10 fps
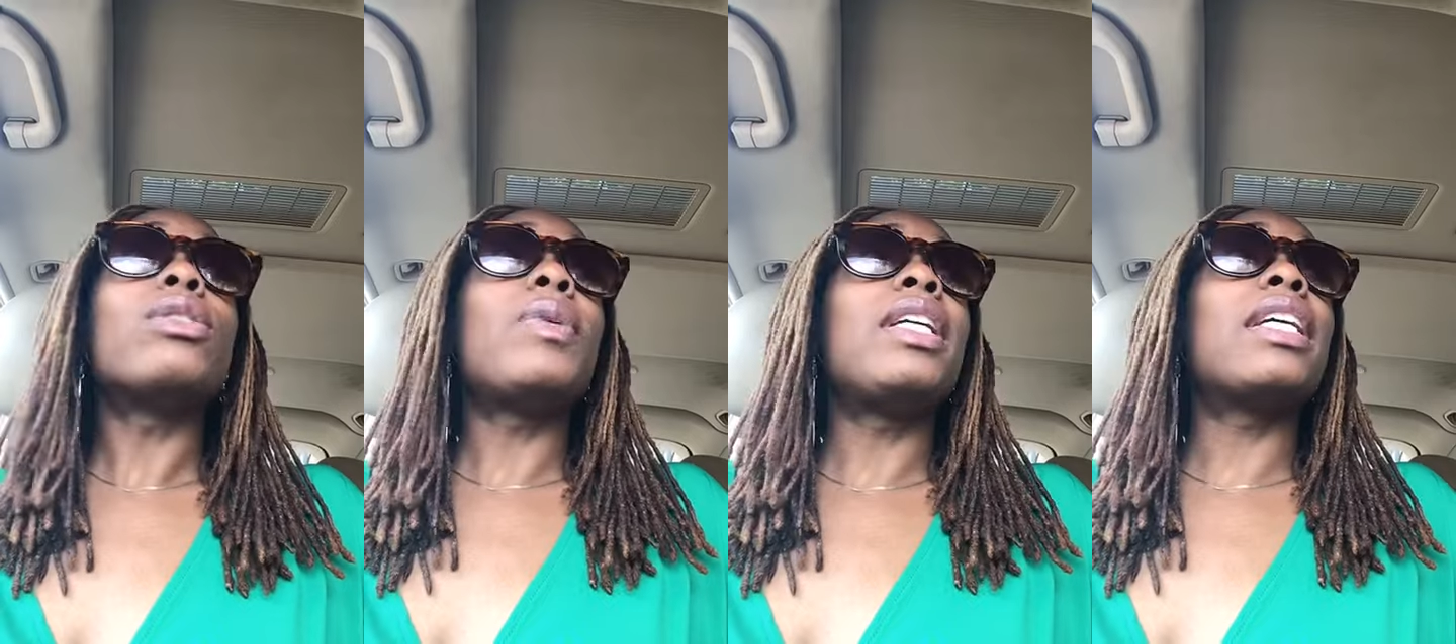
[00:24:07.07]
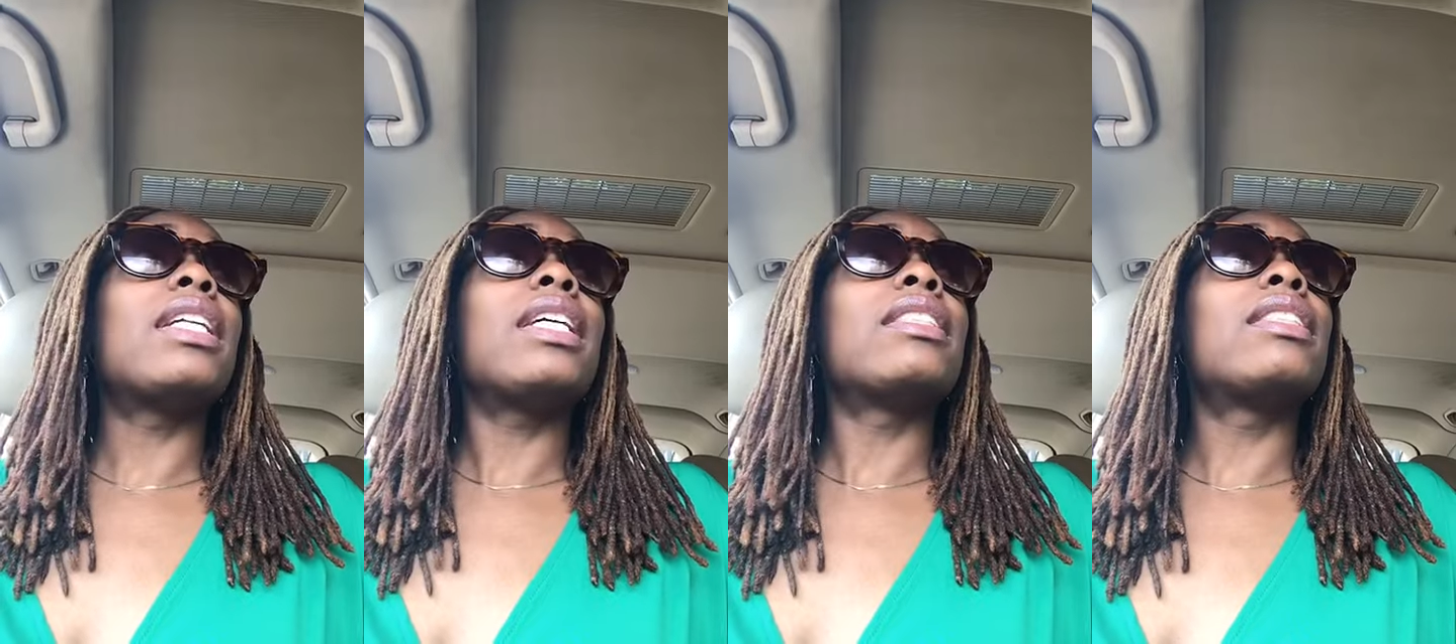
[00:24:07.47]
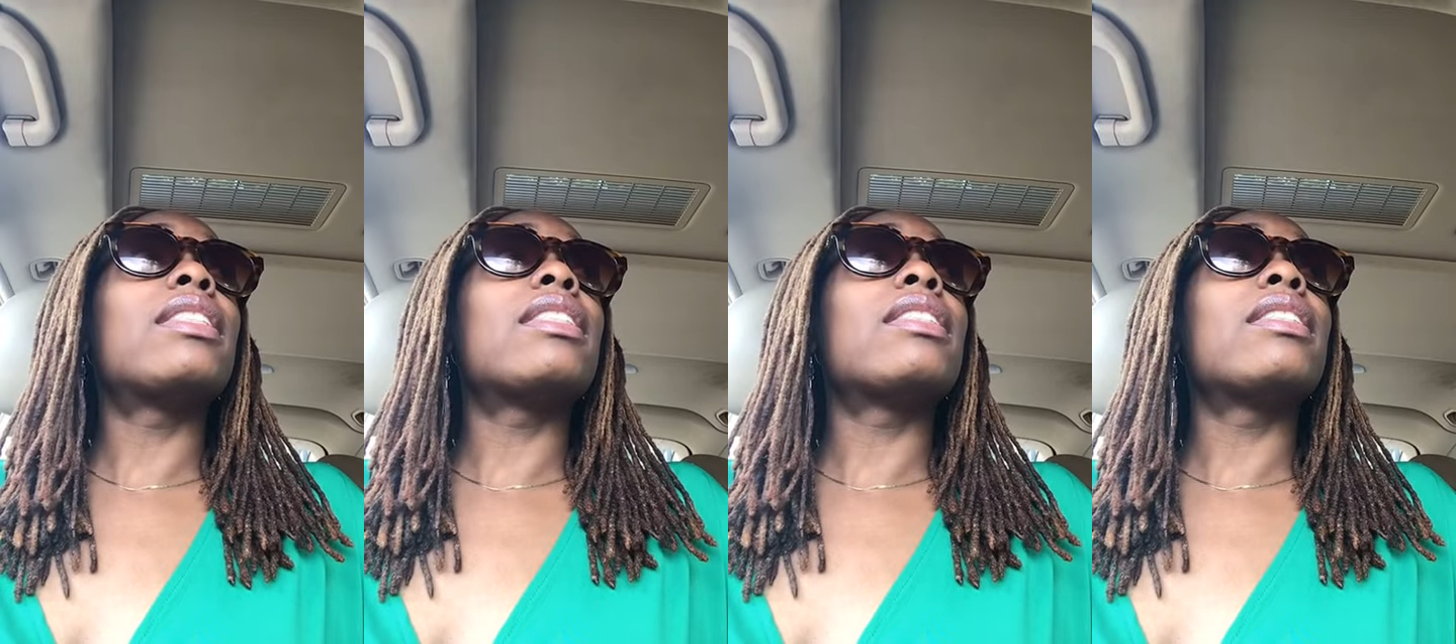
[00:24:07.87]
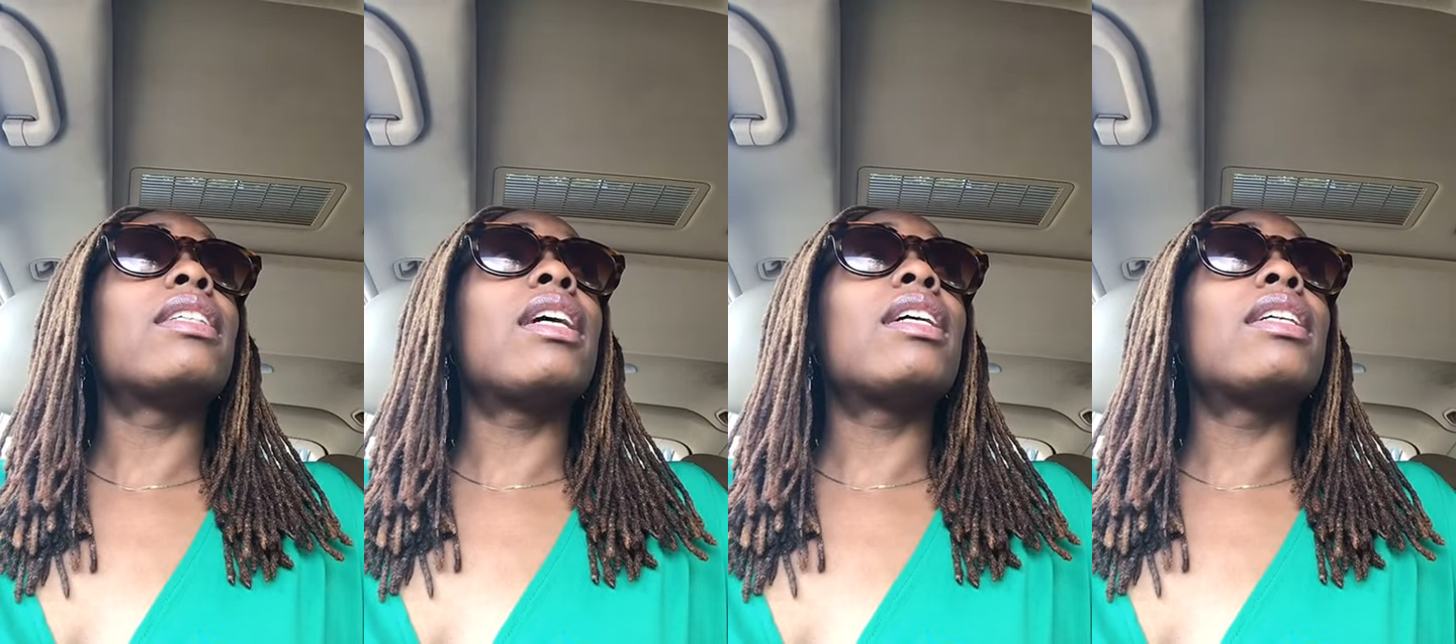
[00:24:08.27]
once we get
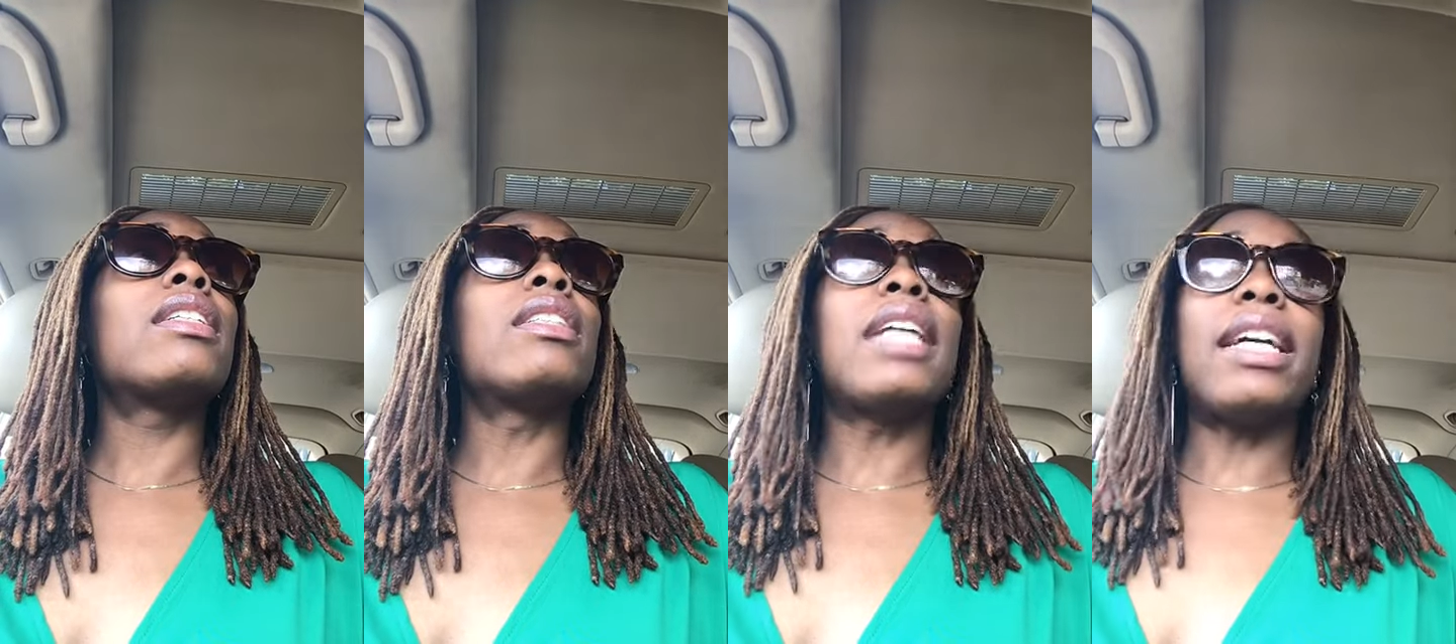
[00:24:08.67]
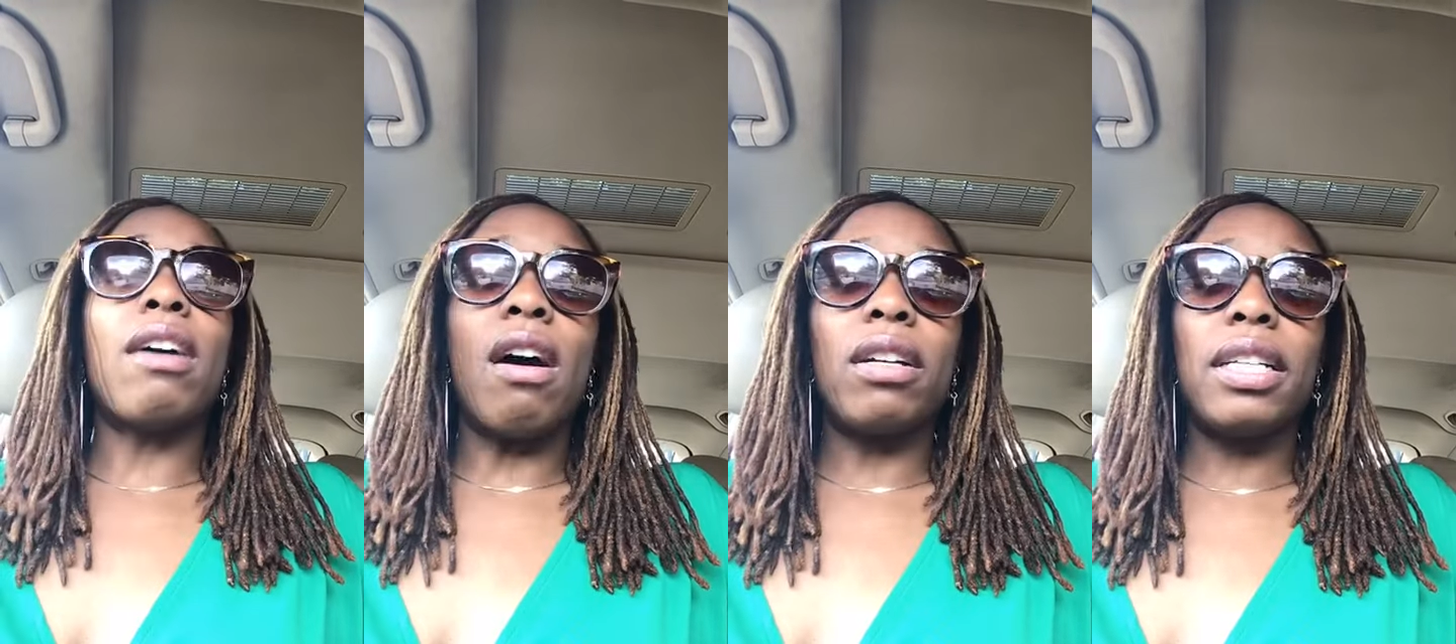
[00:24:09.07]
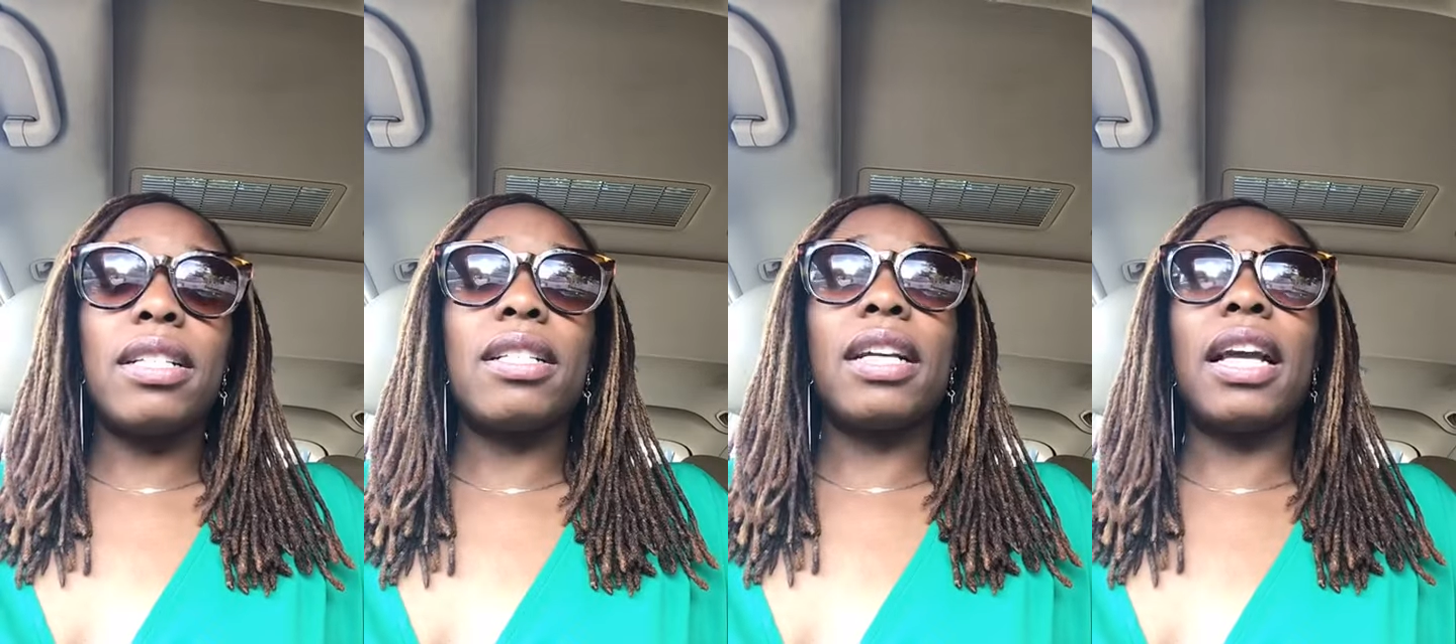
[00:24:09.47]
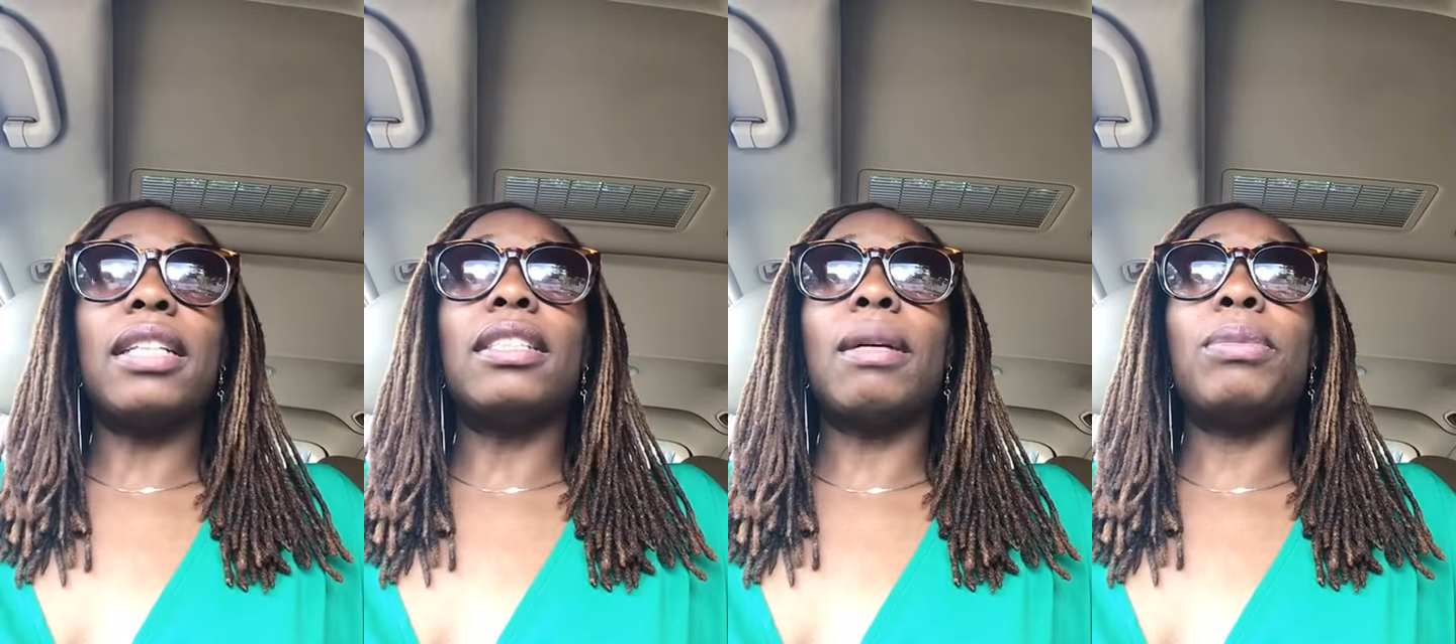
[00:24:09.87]
into late
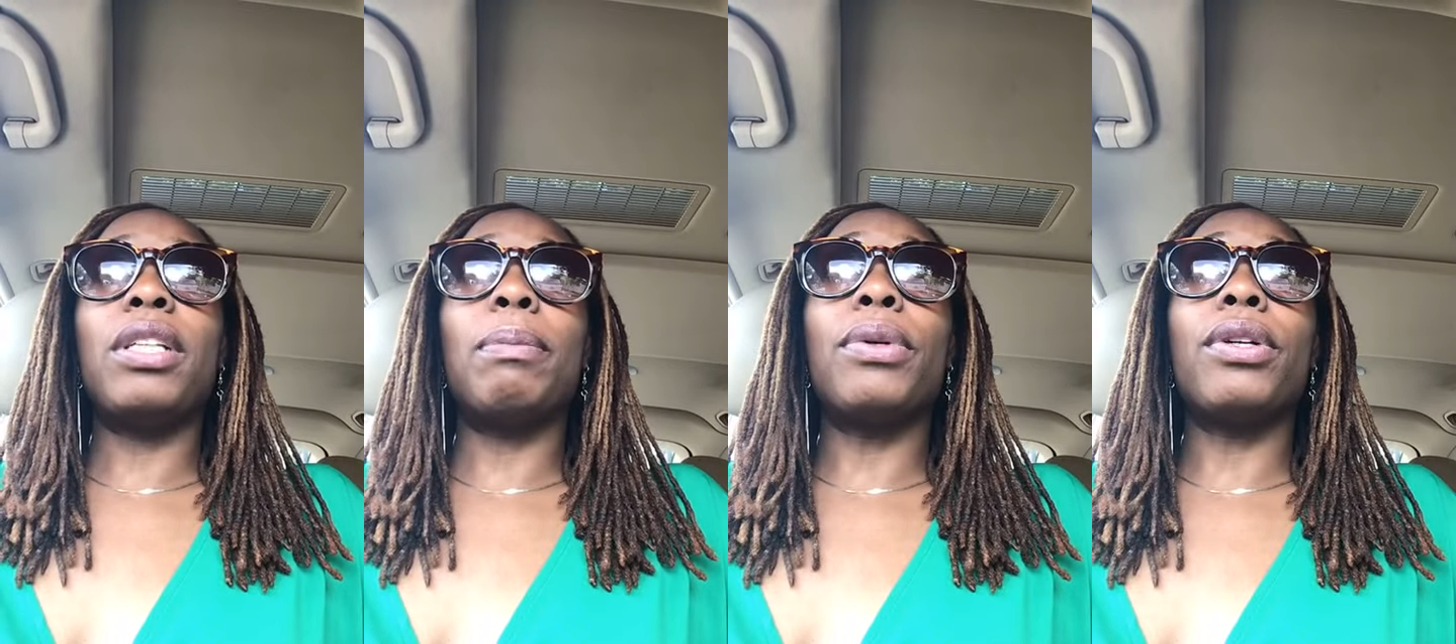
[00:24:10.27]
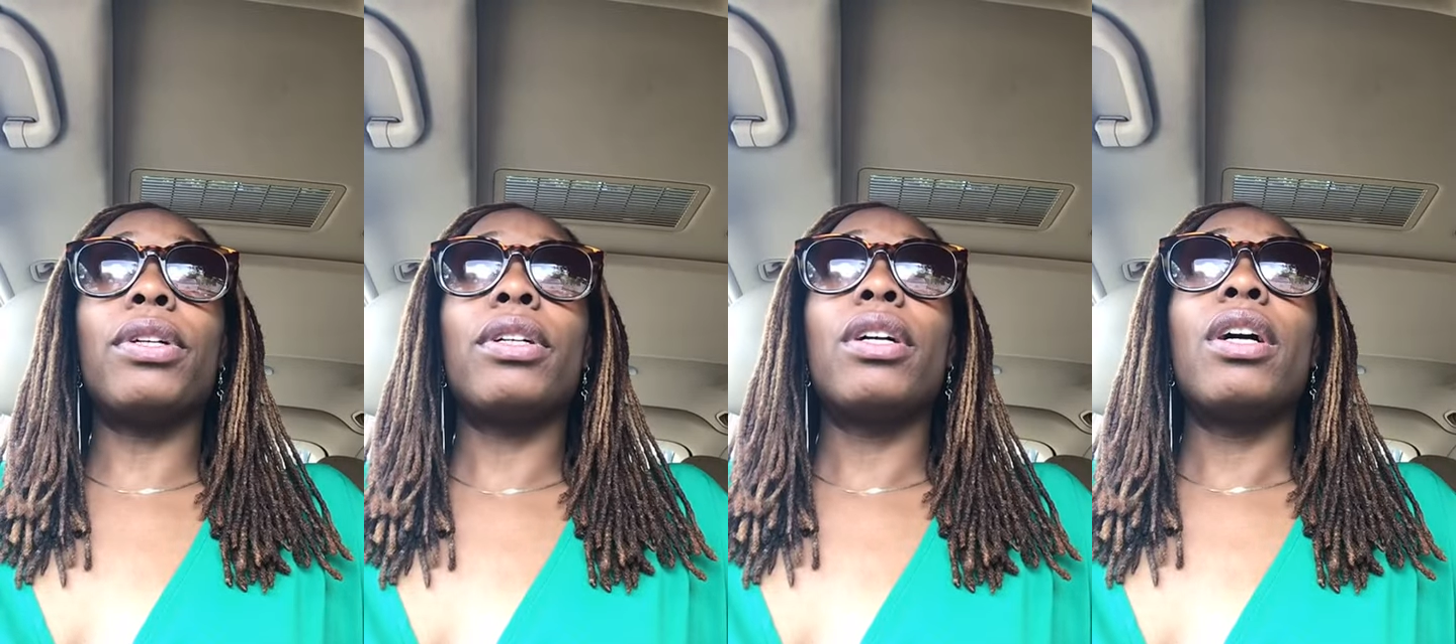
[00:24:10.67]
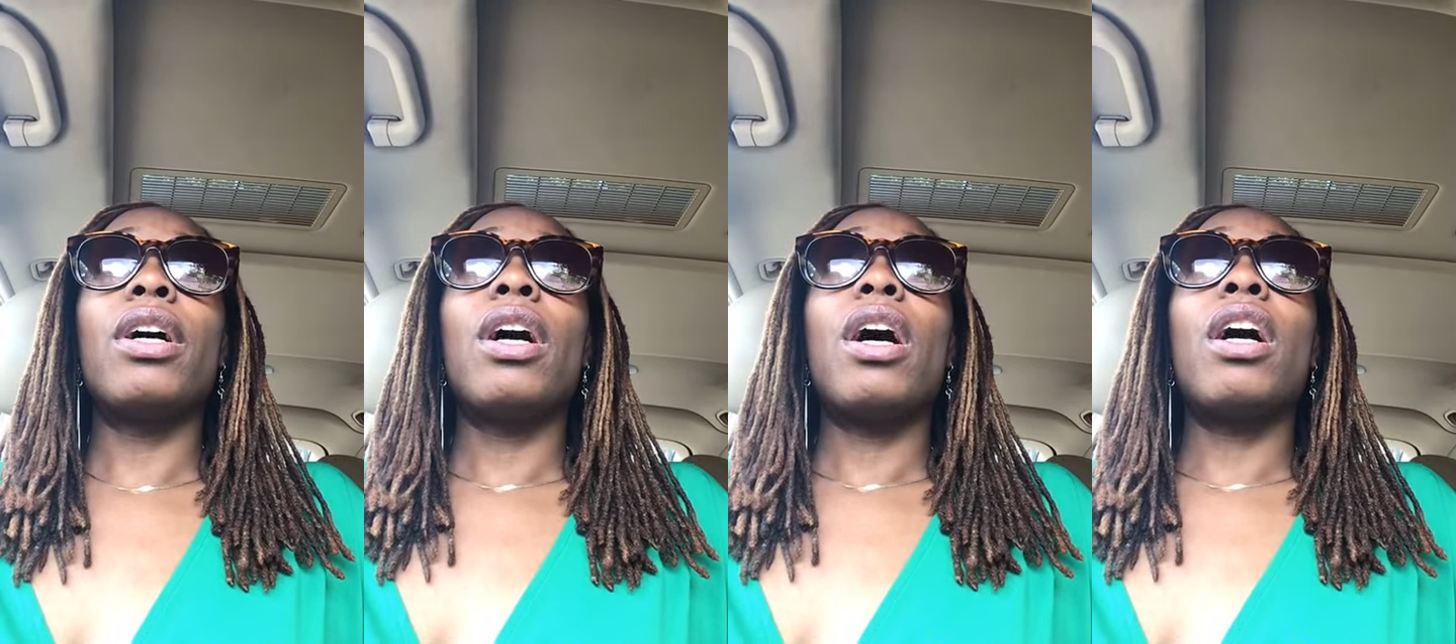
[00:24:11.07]
August and September